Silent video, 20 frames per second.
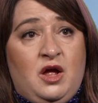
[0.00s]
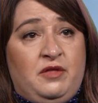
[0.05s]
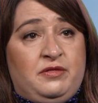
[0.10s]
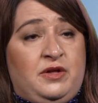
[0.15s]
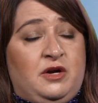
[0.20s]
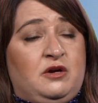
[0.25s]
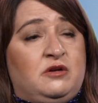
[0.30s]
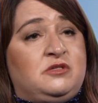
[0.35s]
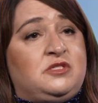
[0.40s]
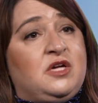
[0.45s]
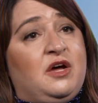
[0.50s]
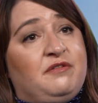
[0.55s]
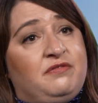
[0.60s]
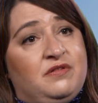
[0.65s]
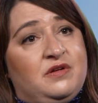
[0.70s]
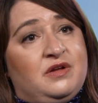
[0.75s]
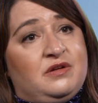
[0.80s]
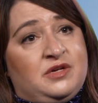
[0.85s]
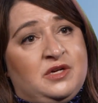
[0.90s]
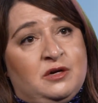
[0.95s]
They're
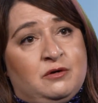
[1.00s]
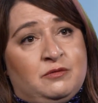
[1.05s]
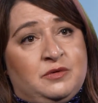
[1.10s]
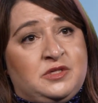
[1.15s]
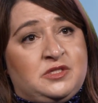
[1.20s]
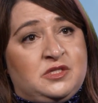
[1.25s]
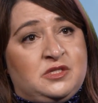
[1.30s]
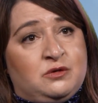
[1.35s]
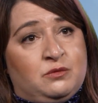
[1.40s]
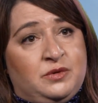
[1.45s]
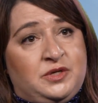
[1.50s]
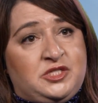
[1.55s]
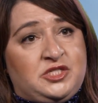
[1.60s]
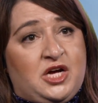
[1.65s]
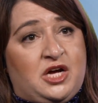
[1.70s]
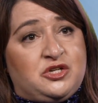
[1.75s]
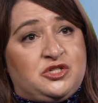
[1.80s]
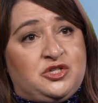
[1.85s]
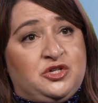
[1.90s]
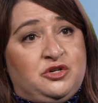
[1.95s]
definitely a reason to reach
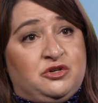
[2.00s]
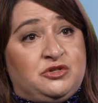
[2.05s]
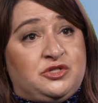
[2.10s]
out to your